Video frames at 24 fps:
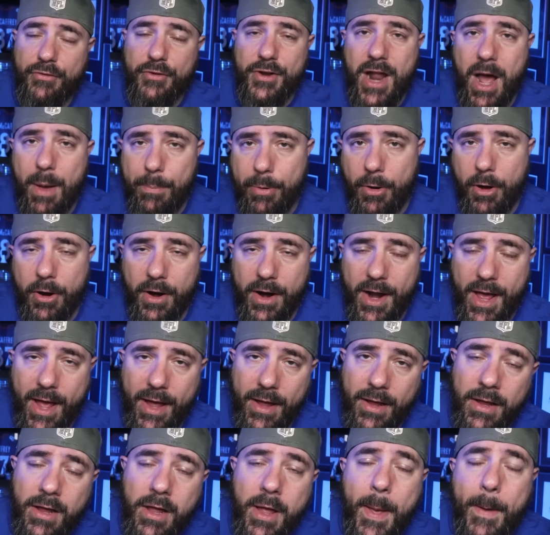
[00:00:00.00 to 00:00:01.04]
you're not part of
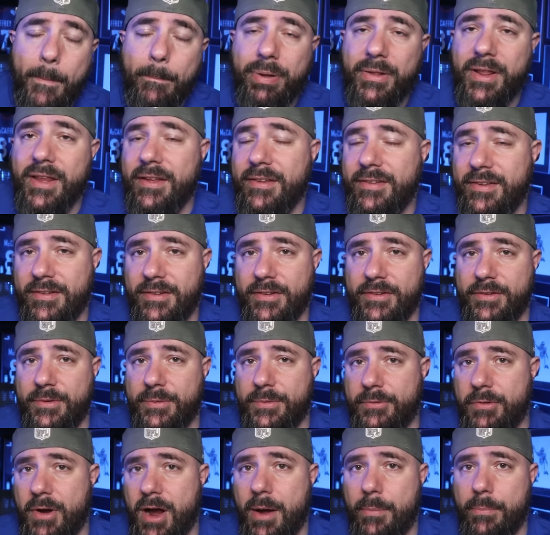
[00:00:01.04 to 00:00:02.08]
that, please hit the
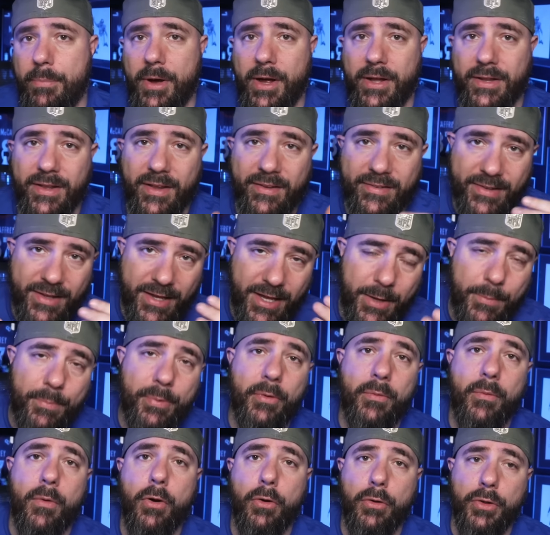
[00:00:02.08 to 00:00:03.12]
subscribe button. Let's keep
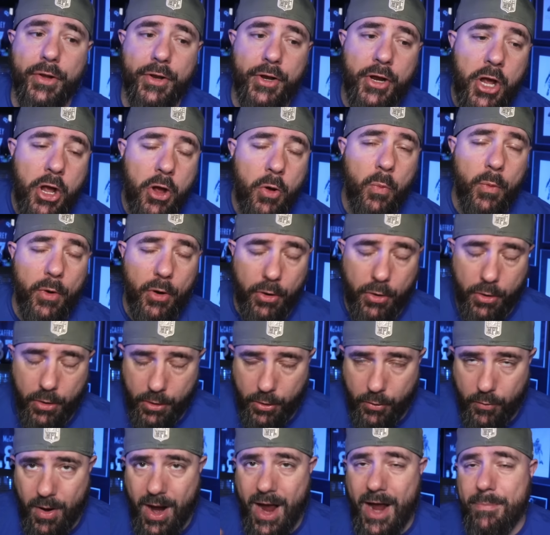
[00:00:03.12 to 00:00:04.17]
it rolling. We're going
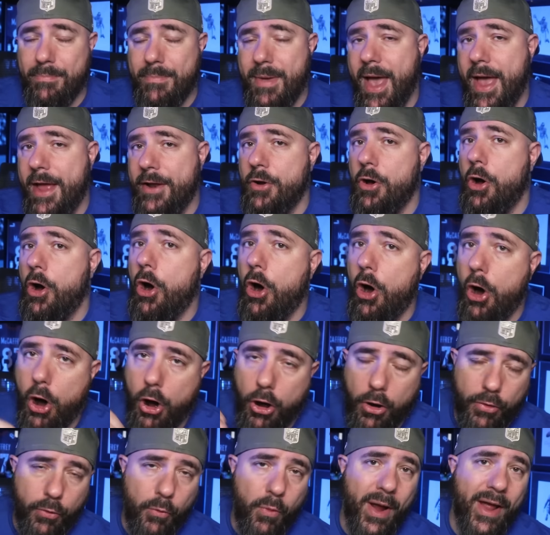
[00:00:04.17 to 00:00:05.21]
to grind Madden
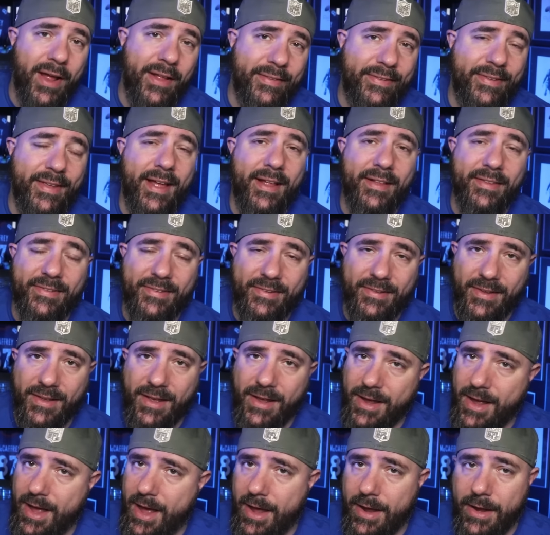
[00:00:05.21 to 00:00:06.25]
all the way into N C
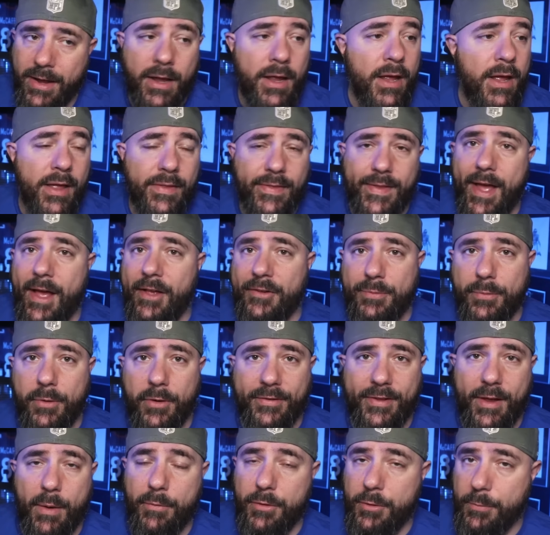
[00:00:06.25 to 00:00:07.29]
double A. They ask me
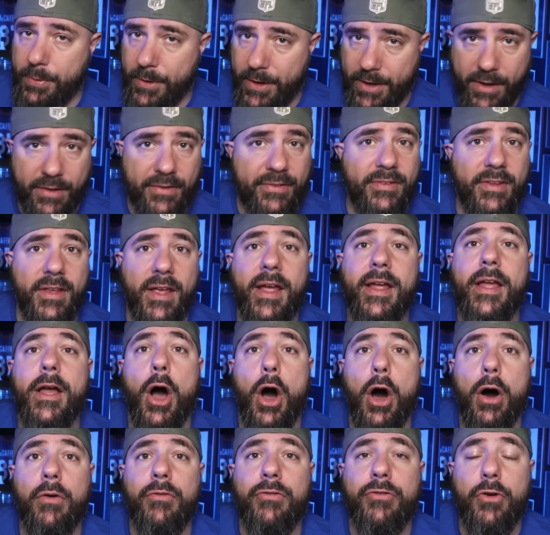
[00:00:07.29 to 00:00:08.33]
all the time, are you playing N C double
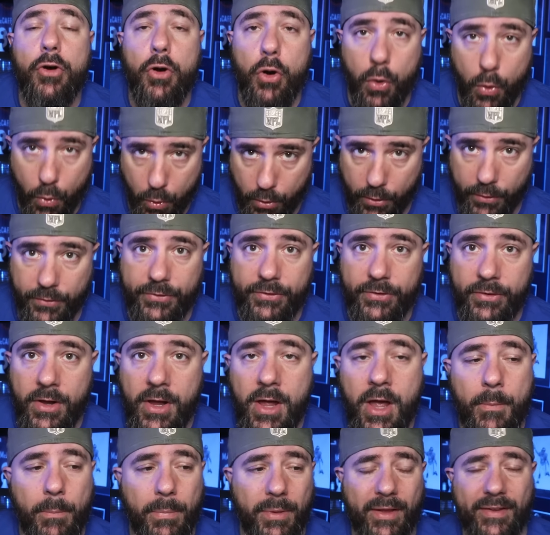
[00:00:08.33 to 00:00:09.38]
A? Of course.
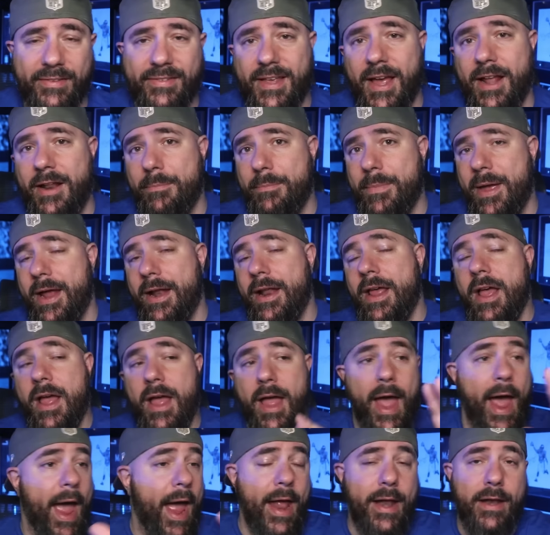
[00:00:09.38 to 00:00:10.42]
But let's get it, man.
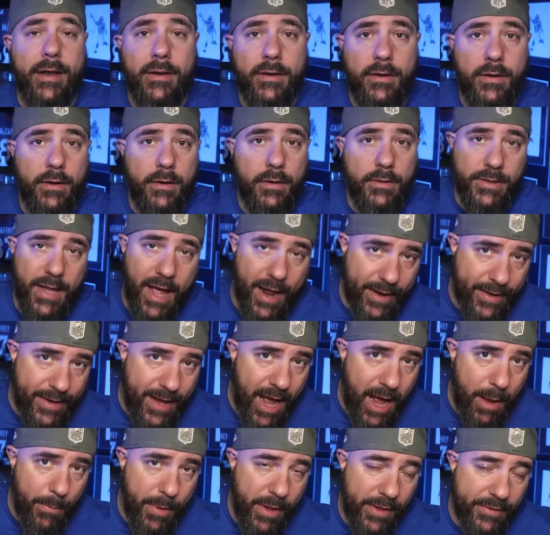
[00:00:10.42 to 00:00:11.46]
And a lot of
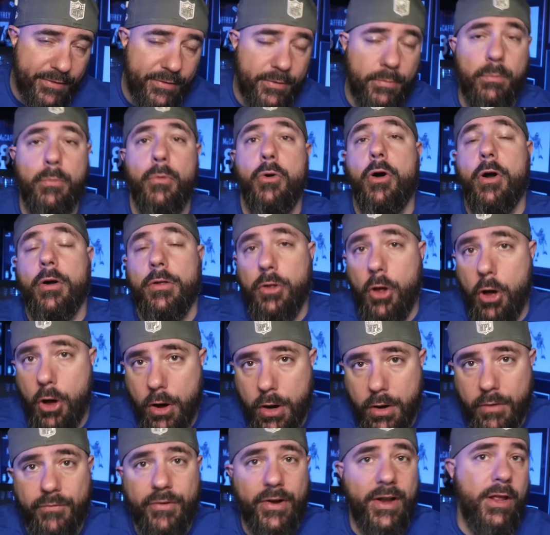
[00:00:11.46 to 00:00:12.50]
comments, more
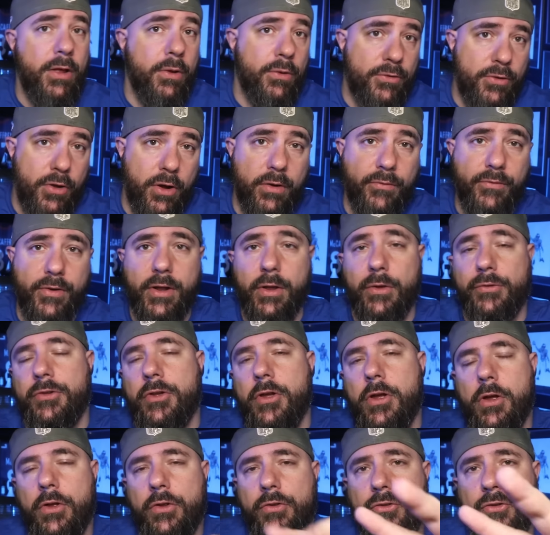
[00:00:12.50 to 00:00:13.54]
longer videos, longer videos.
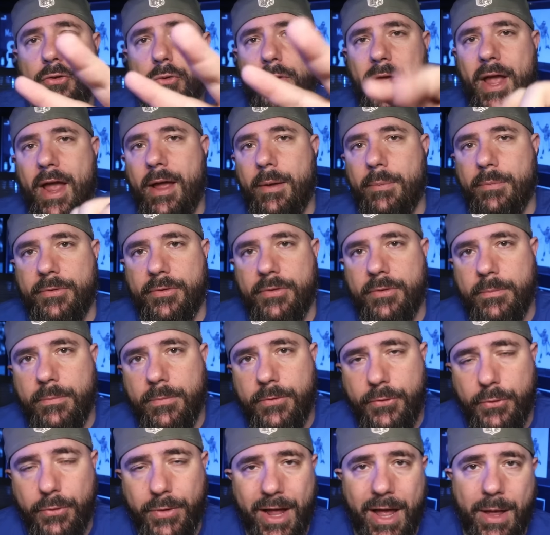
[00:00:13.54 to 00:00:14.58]
Two games.
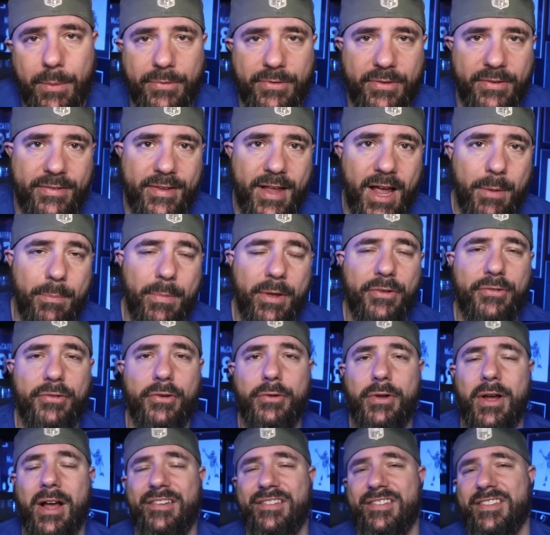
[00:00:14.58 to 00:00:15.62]
Two games this time. Make
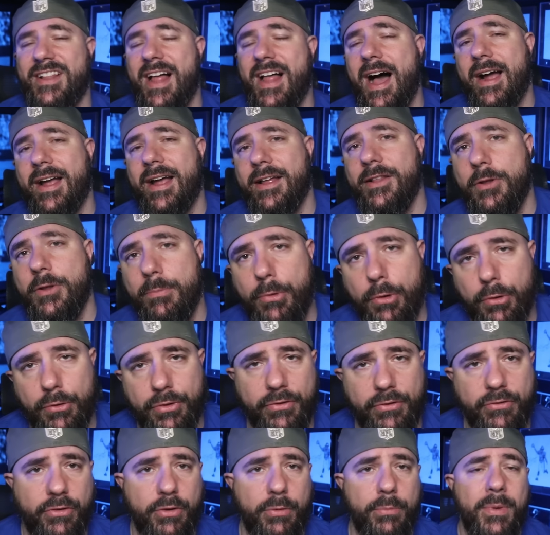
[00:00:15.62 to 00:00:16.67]
sure you guys lock into
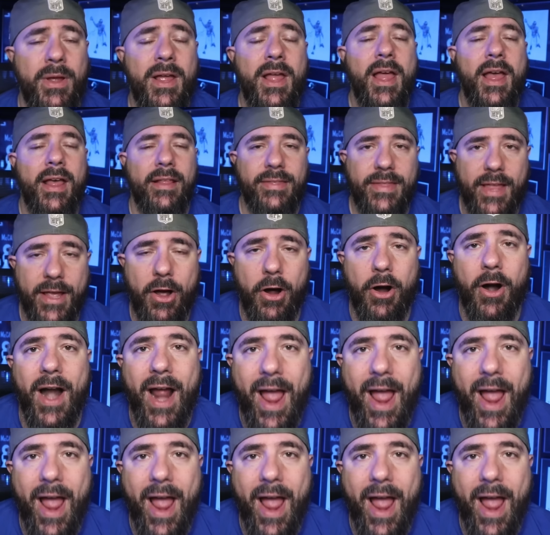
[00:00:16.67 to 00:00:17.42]
both of them. They are